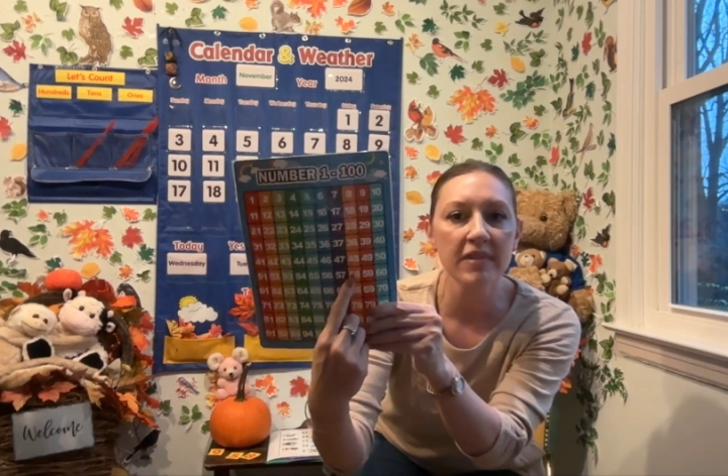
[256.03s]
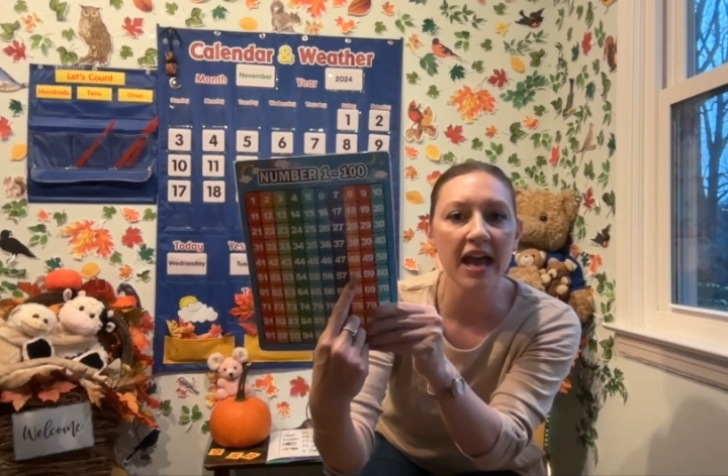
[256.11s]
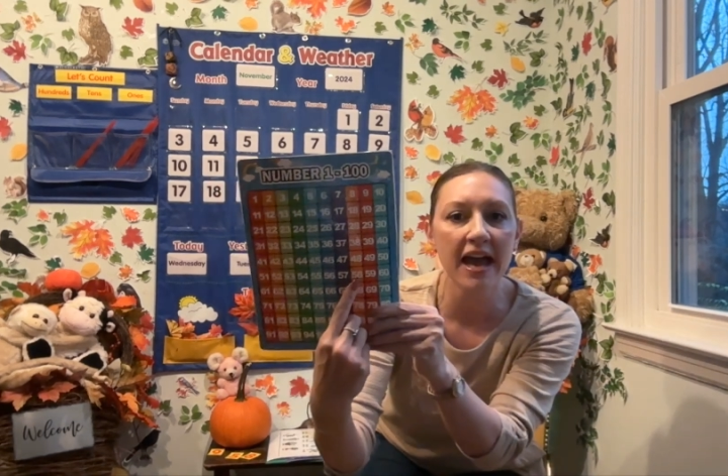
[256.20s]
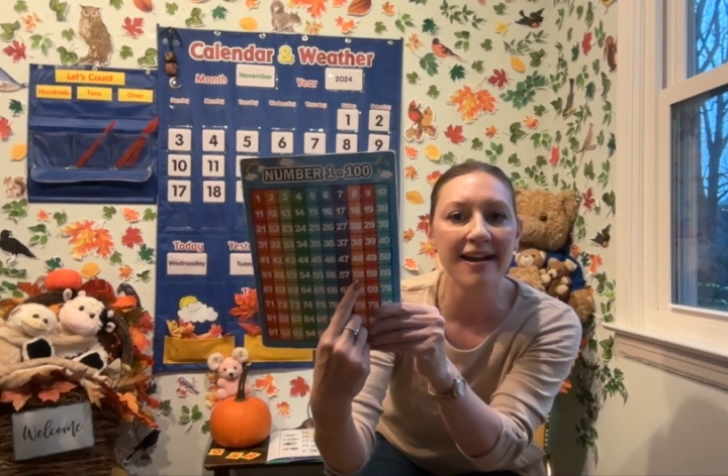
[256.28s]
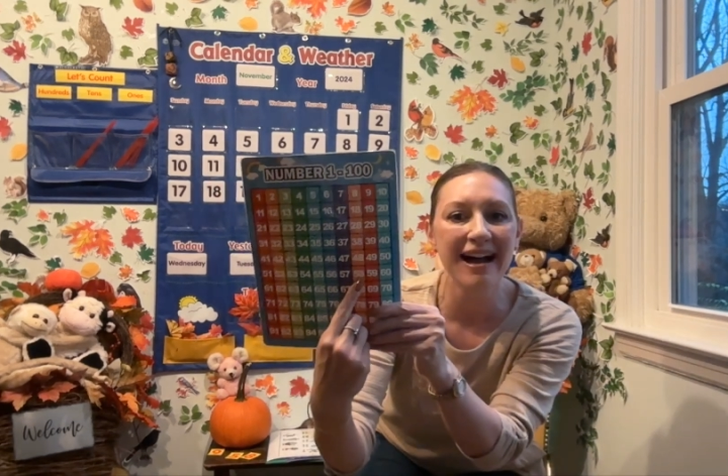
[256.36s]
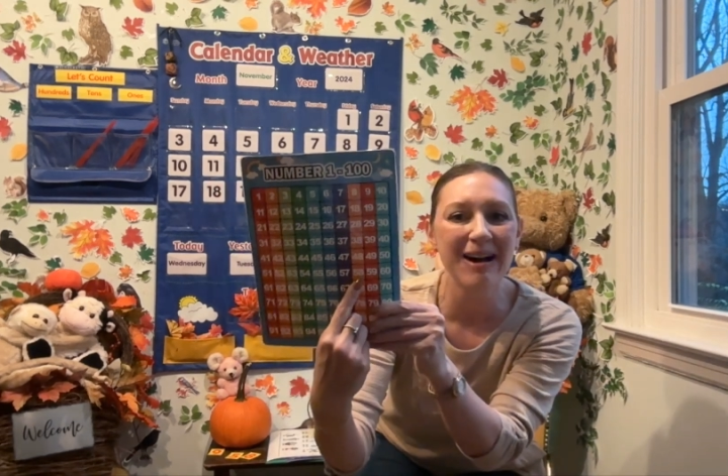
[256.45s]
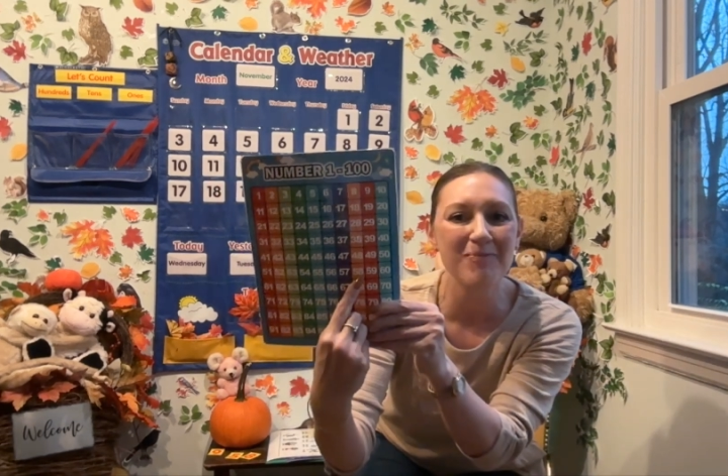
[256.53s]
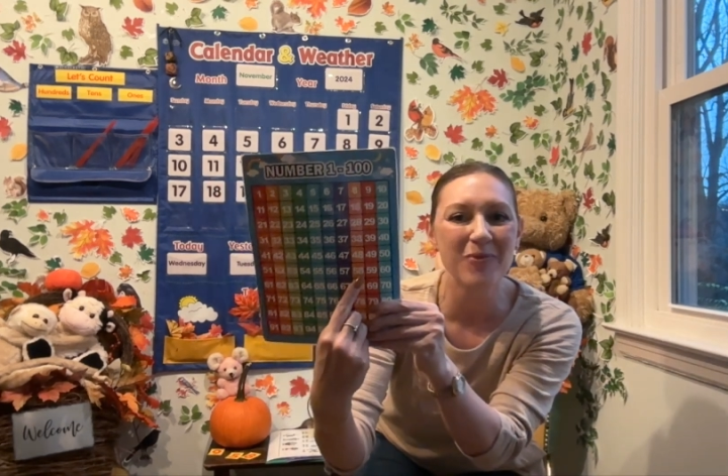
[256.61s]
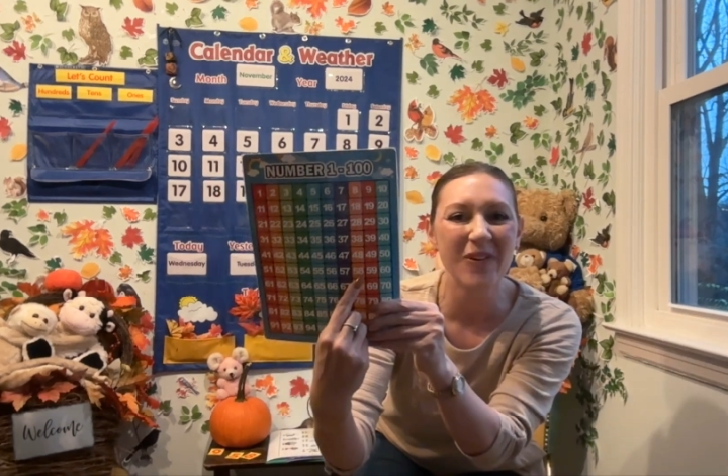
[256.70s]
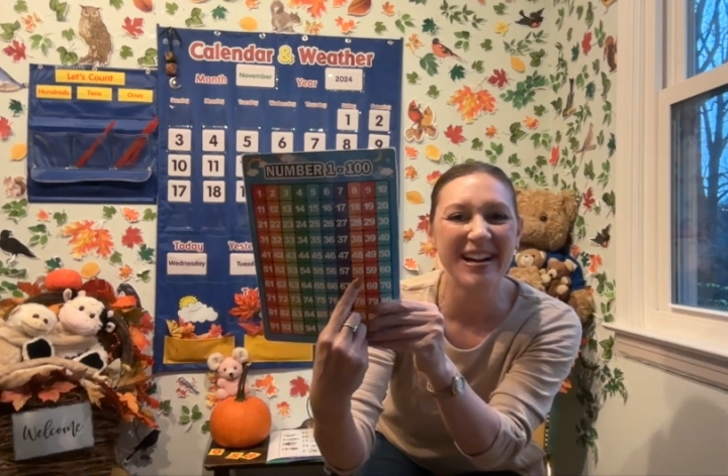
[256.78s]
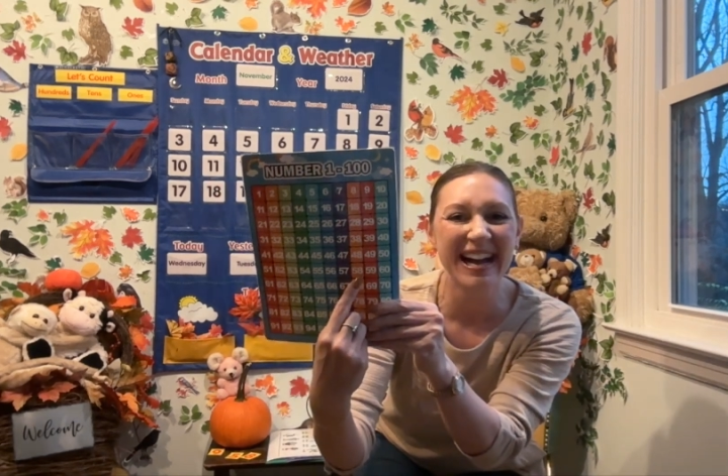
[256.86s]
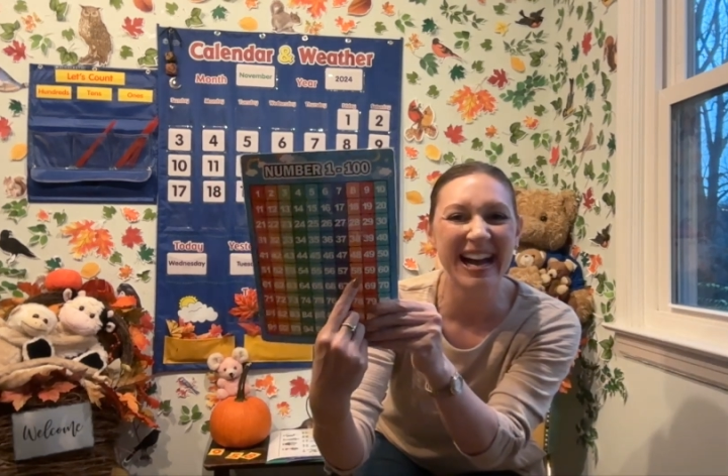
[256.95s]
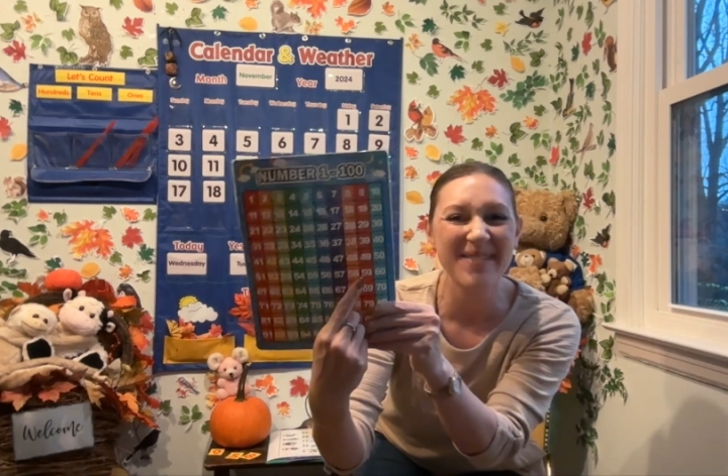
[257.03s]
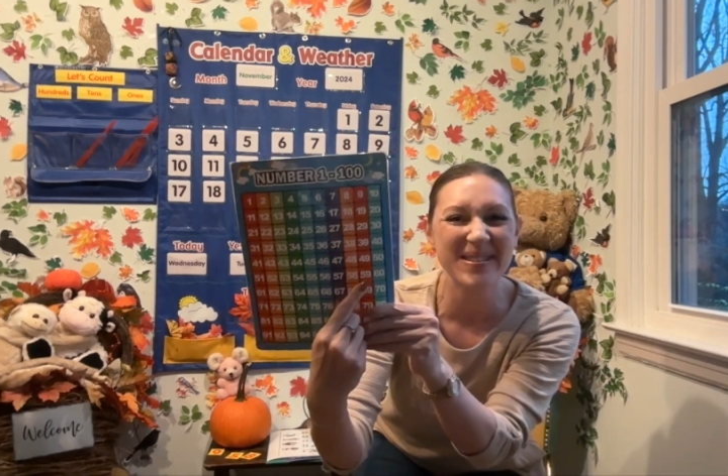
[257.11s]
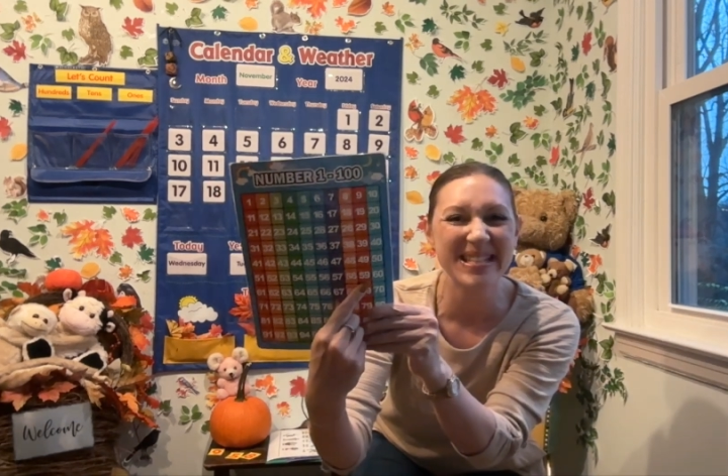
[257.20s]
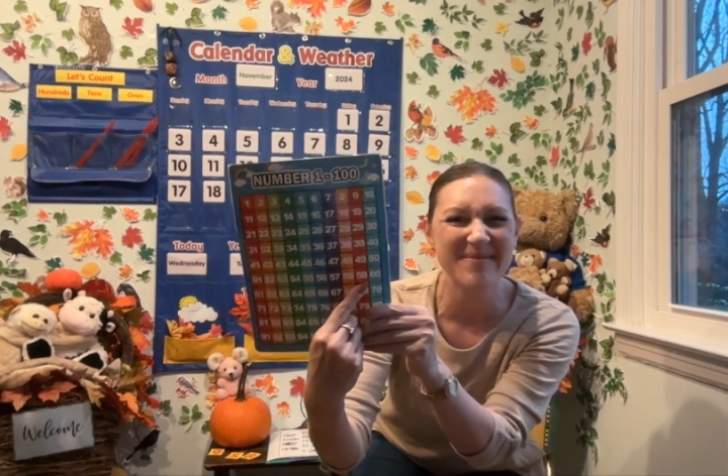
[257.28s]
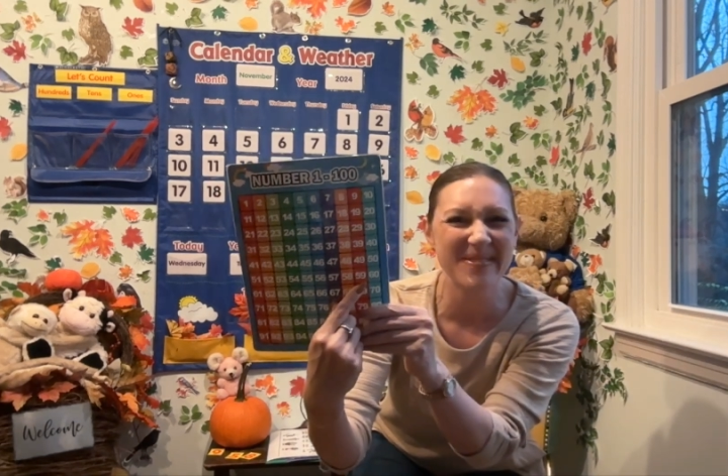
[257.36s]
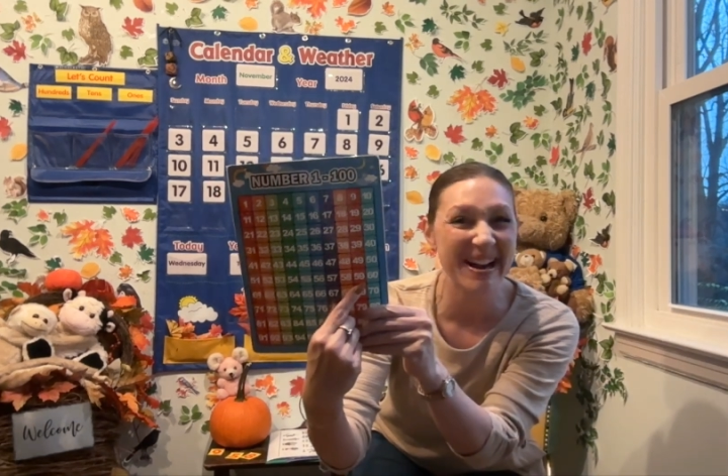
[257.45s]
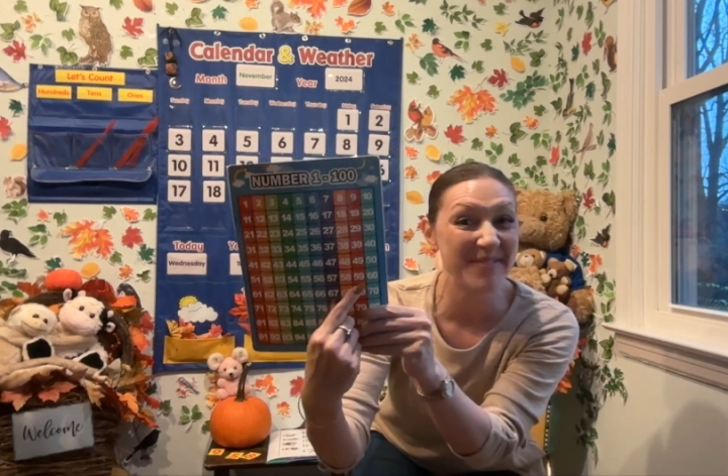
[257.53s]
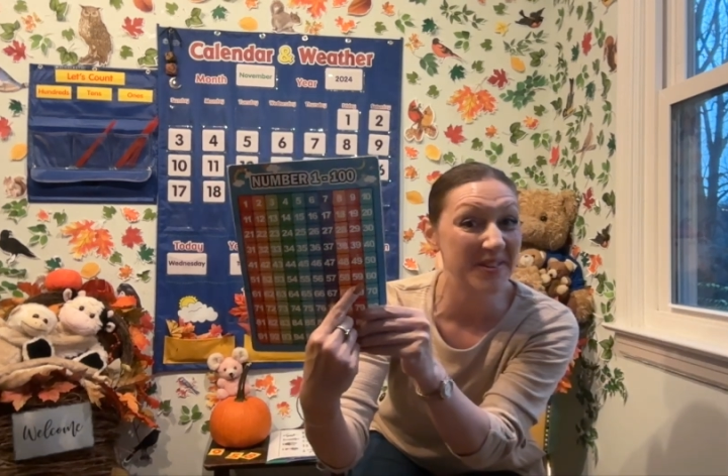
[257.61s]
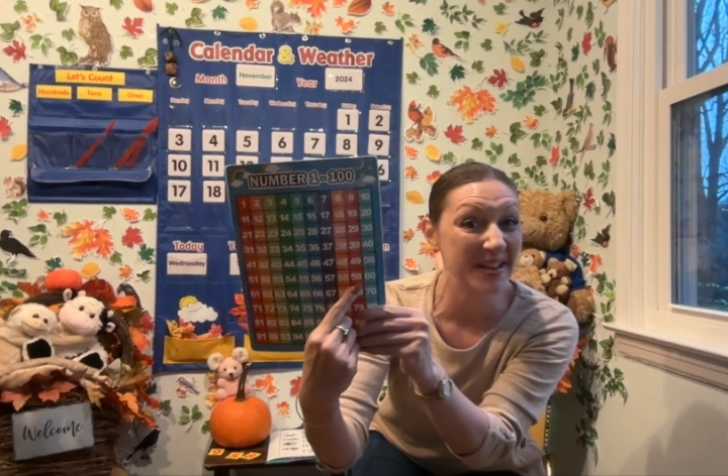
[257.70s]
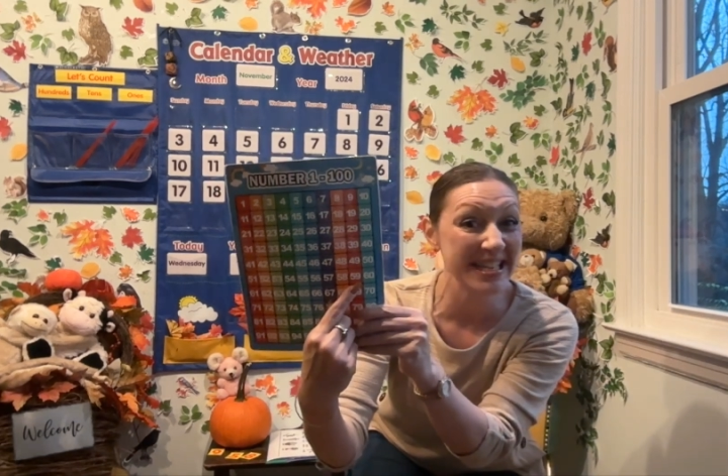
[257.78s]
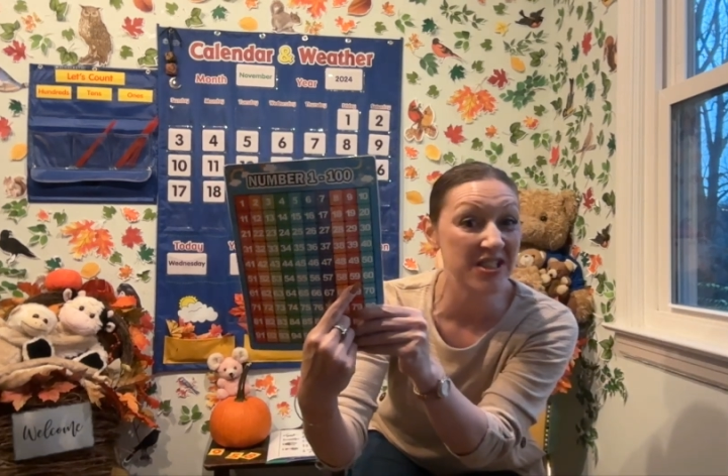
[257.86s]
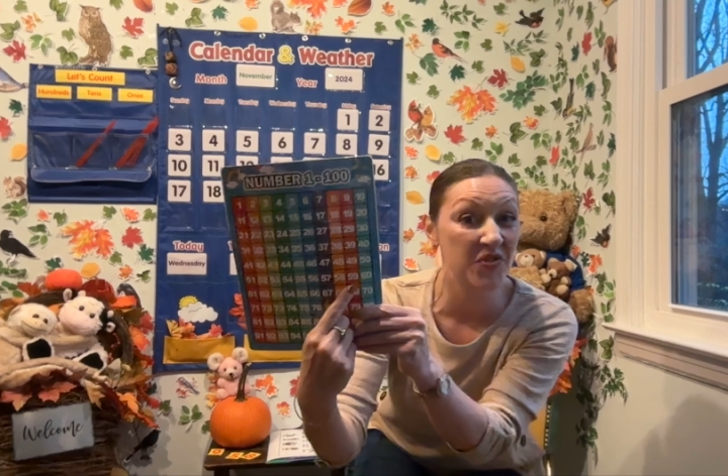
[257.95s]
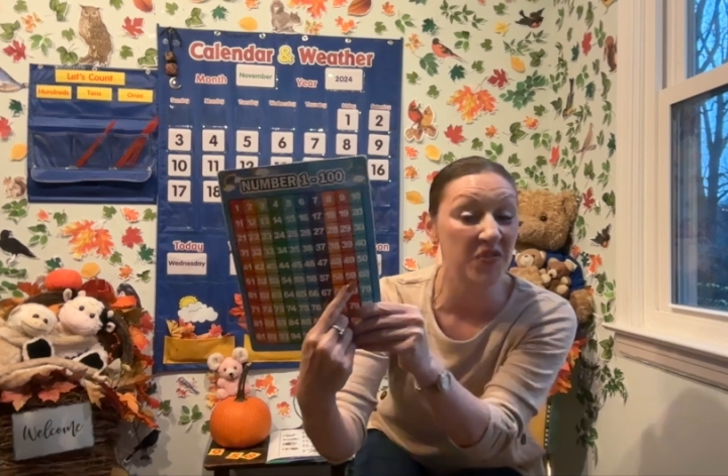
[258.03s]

And hop one, hop the number after is